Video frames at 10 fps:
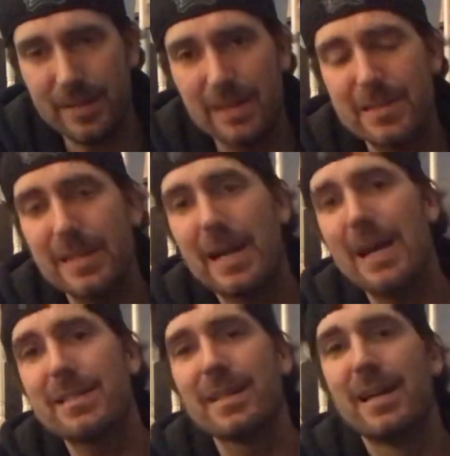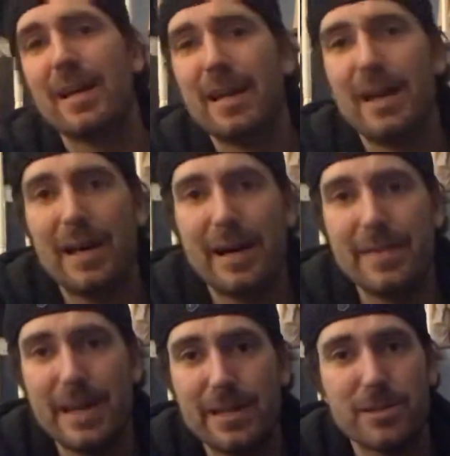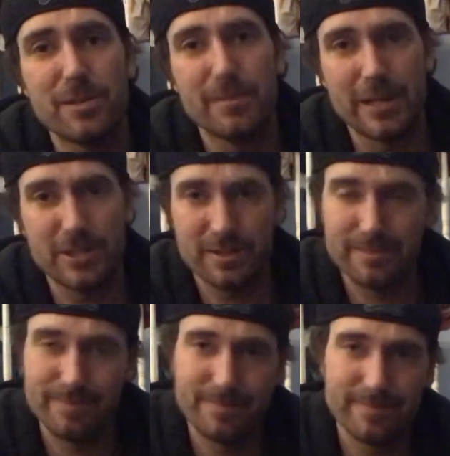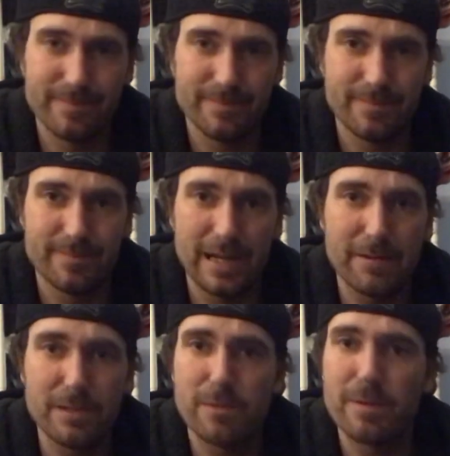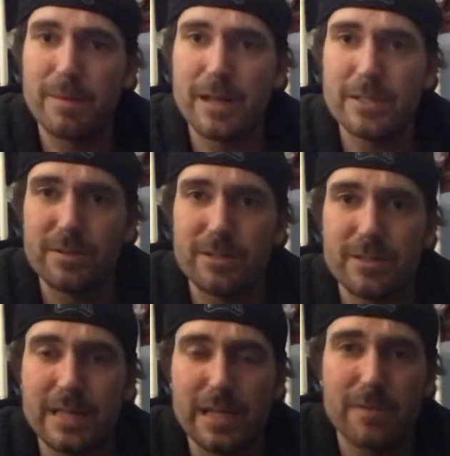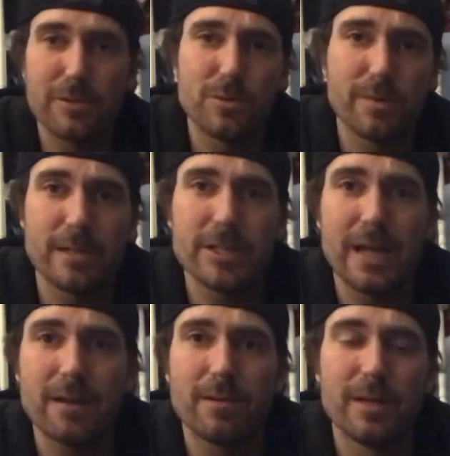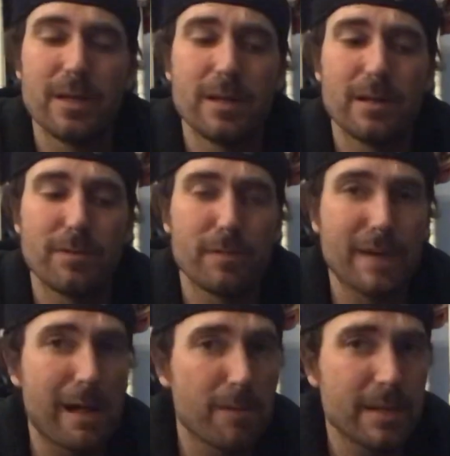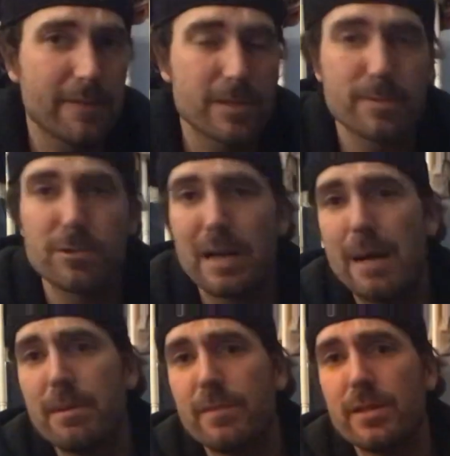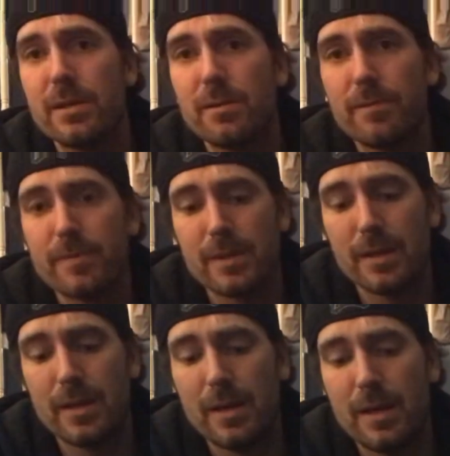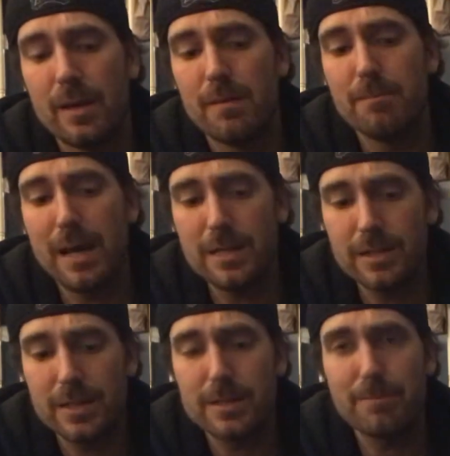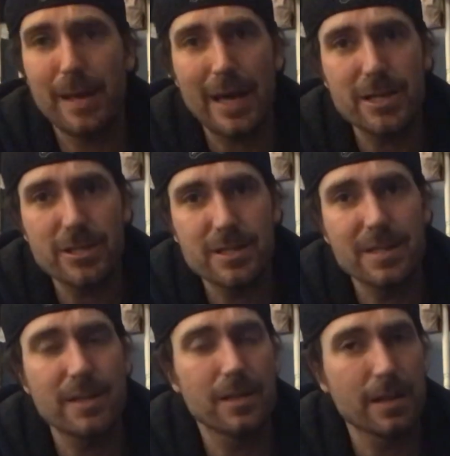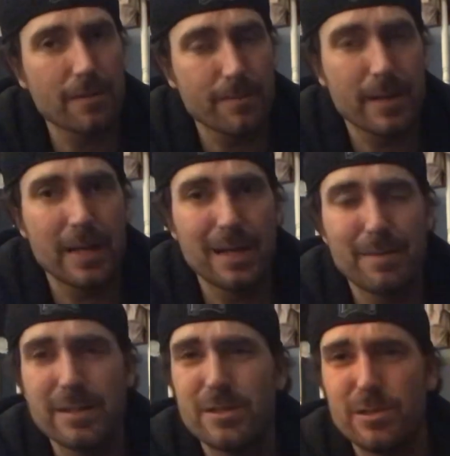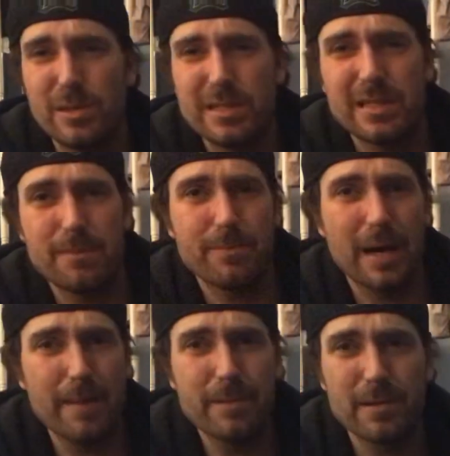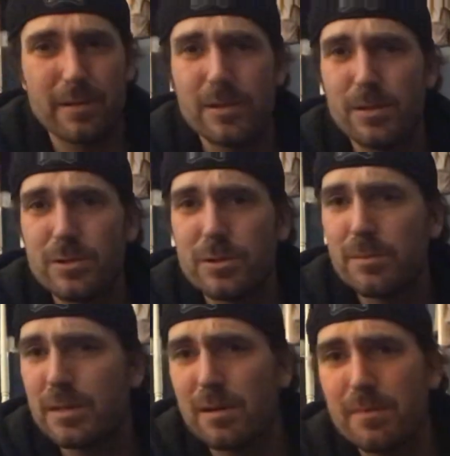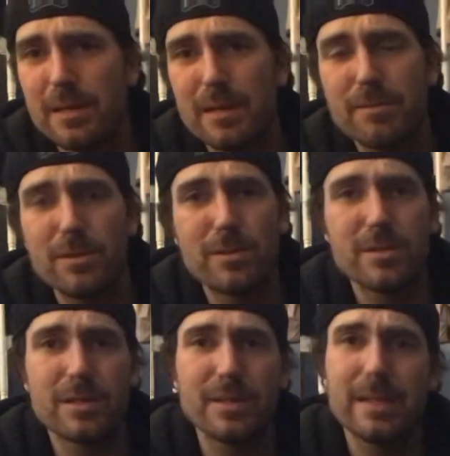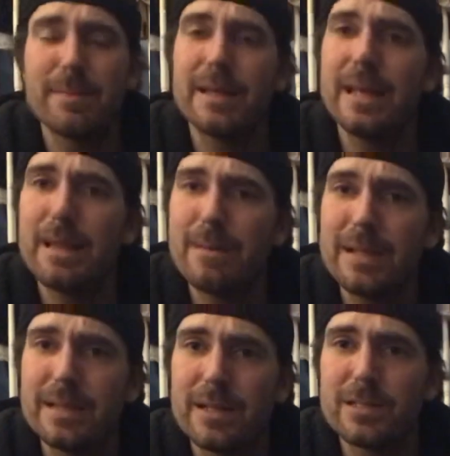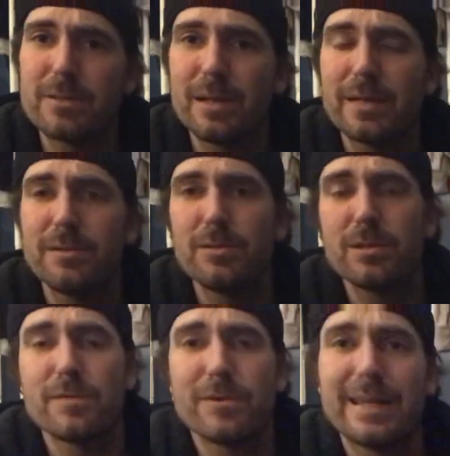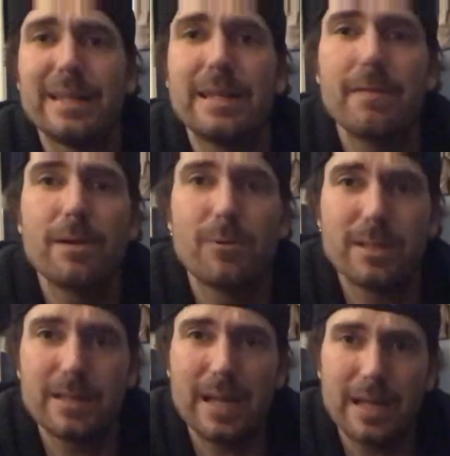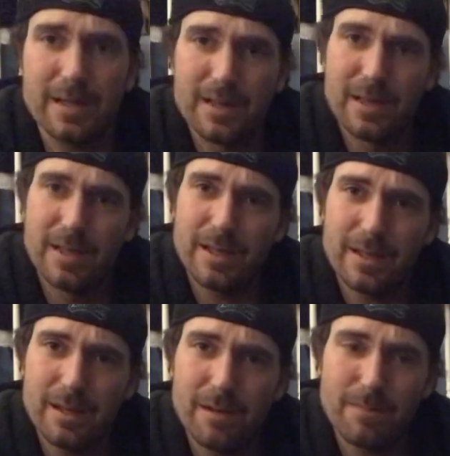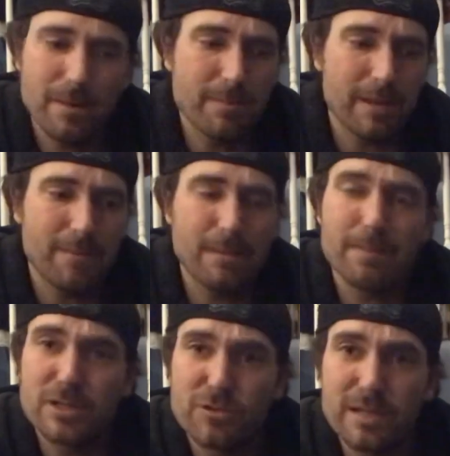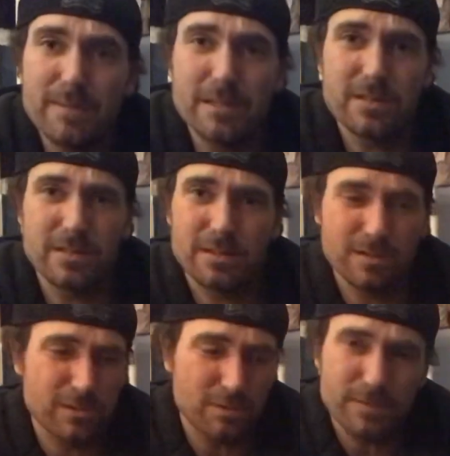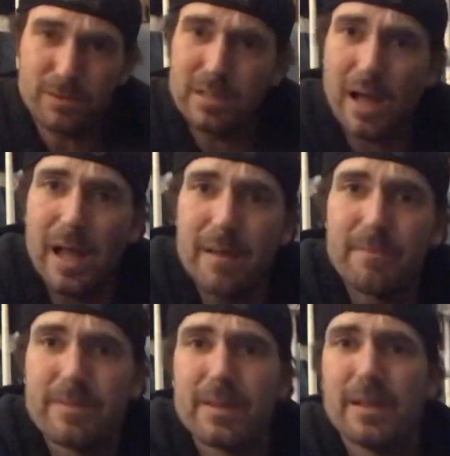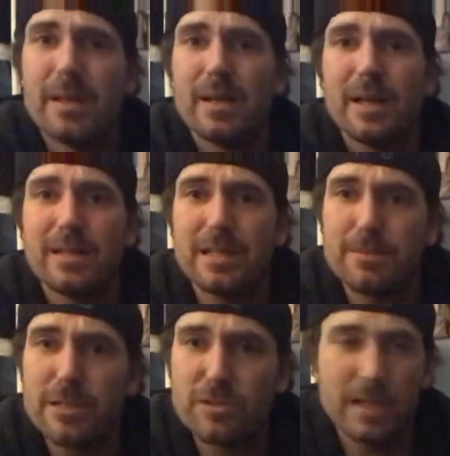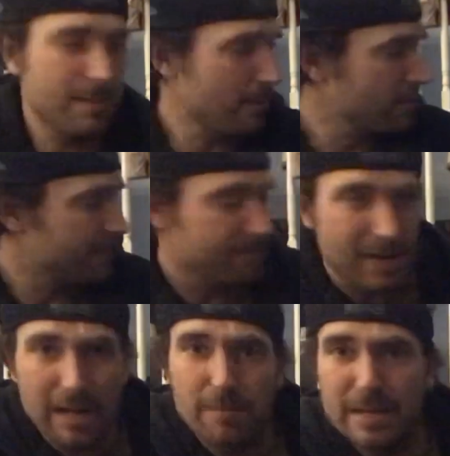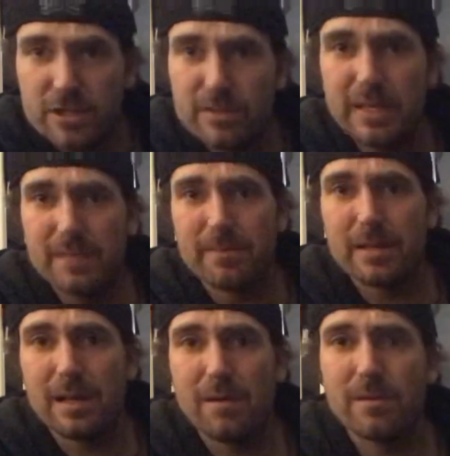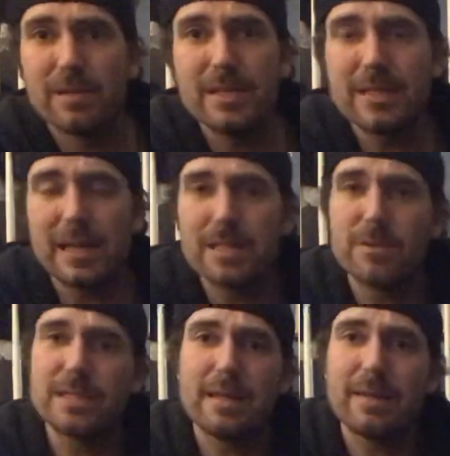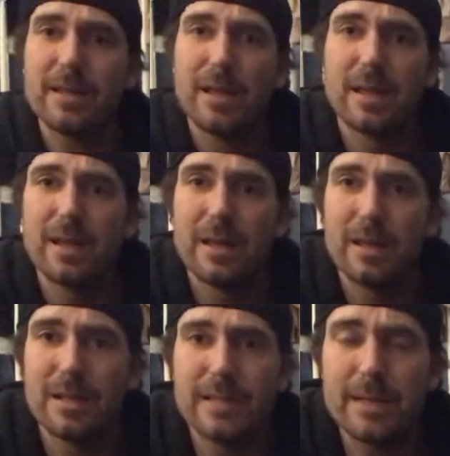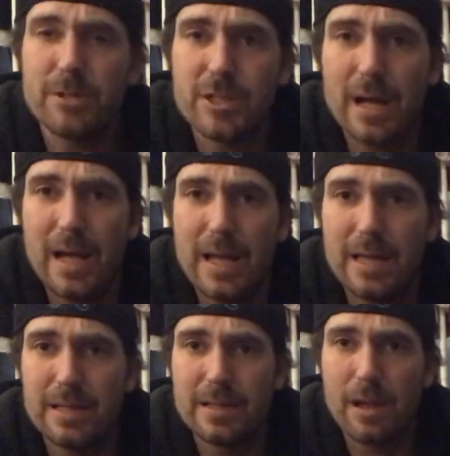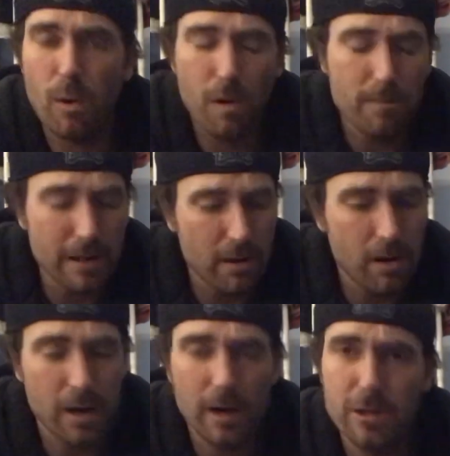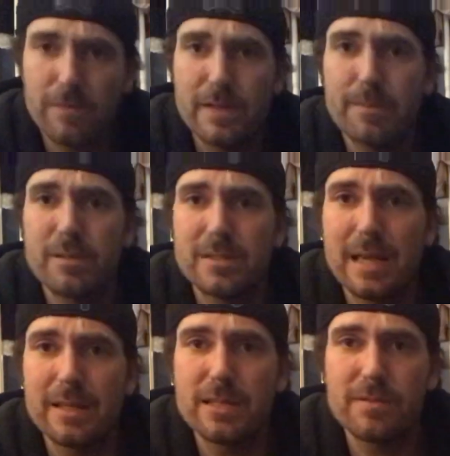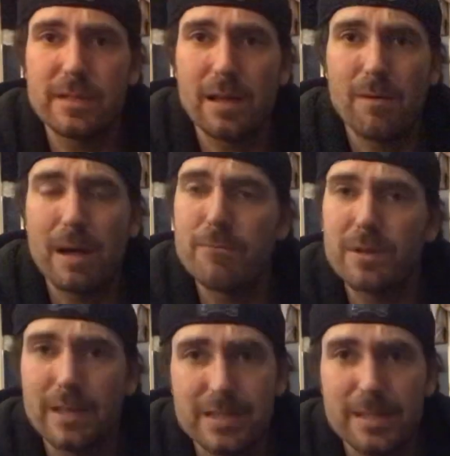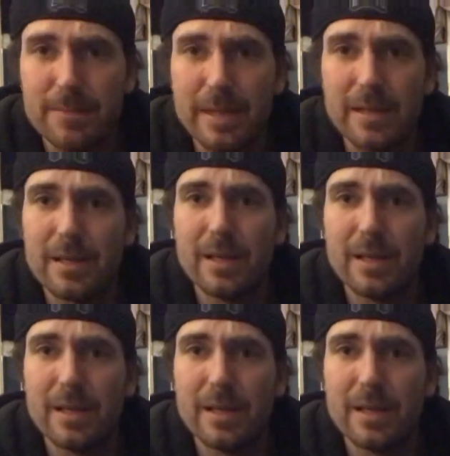listen, guys, thank you so much. I really want to remind you, just thank you for joining the channel, for following me, for subscribing if you do. Magic is a passion and a love of mine. I'm not doing this to get popular on YouTube, you know what I mean? I'm doing this so to get my name out there so I can do this for a living one day. You know, my dream is to do it full time. That's my dream. I want to follow my dream, you know? At least I can do is give it a damn shot and all my heart, 150%. At least, you know, I'm realistic, man.